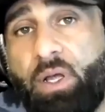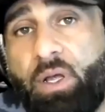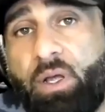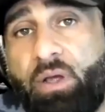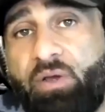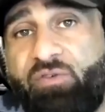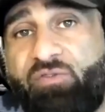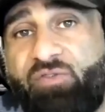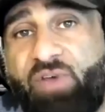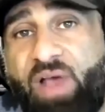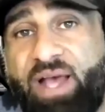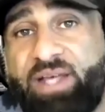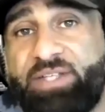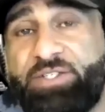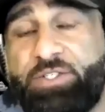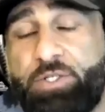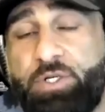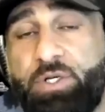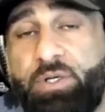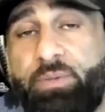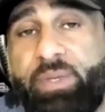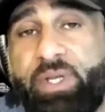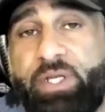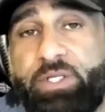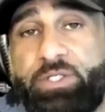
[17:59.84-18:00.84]

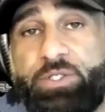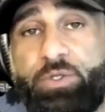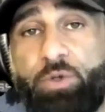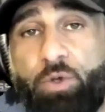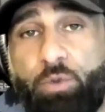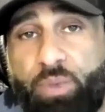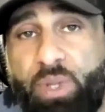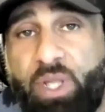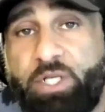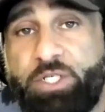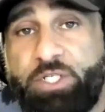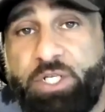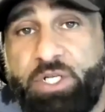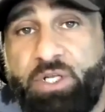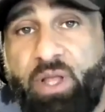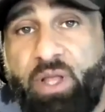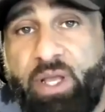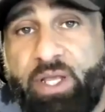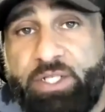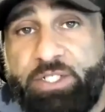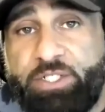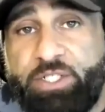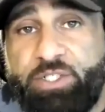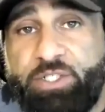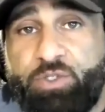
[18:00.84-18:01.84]
faster, because you're replenishing
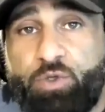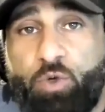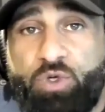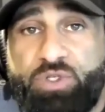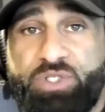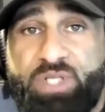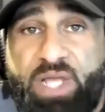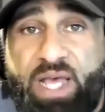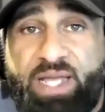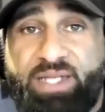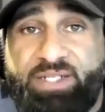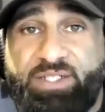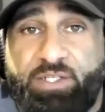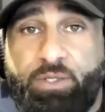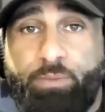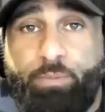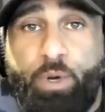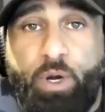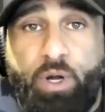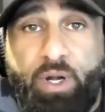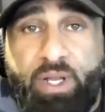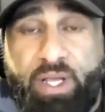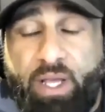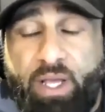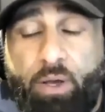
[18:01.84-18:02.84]
glycogen stores as they're
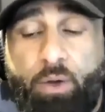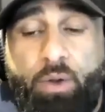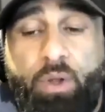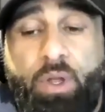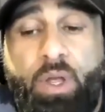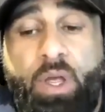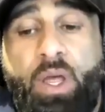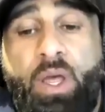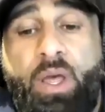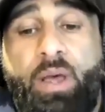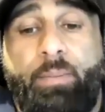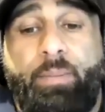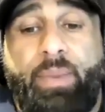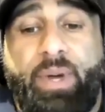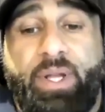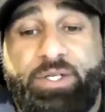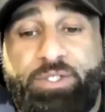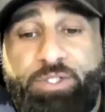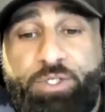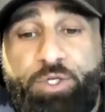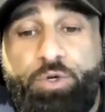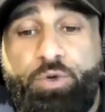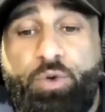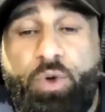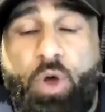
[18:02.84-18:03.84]
burning out. But
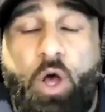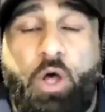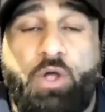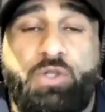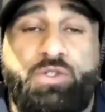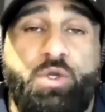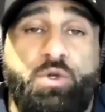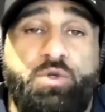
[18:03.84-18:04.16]
two, also